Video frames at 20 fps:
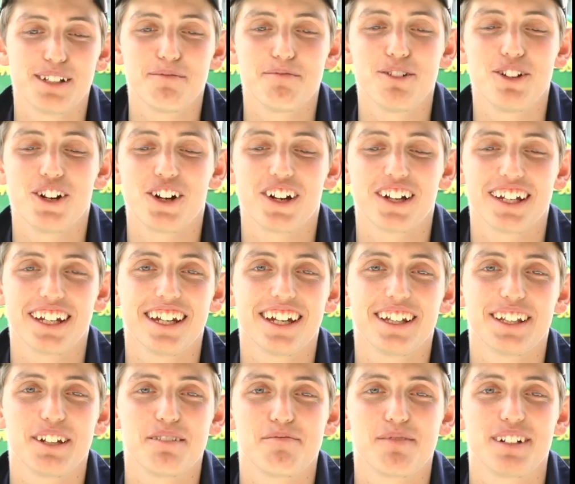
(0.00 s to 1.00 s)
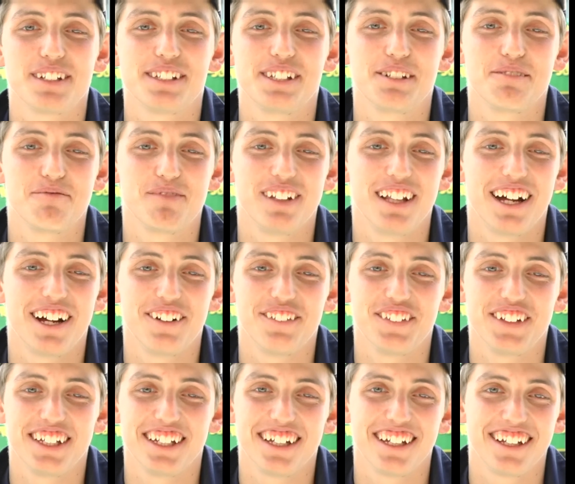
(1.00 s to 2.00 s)
is possible. There is nothing impossible
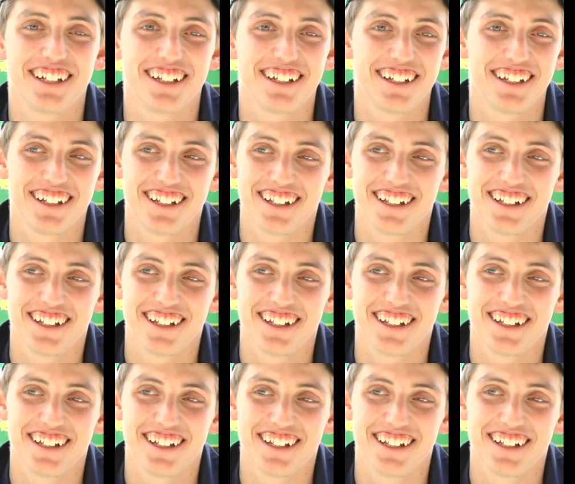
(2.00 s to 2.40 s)
in life.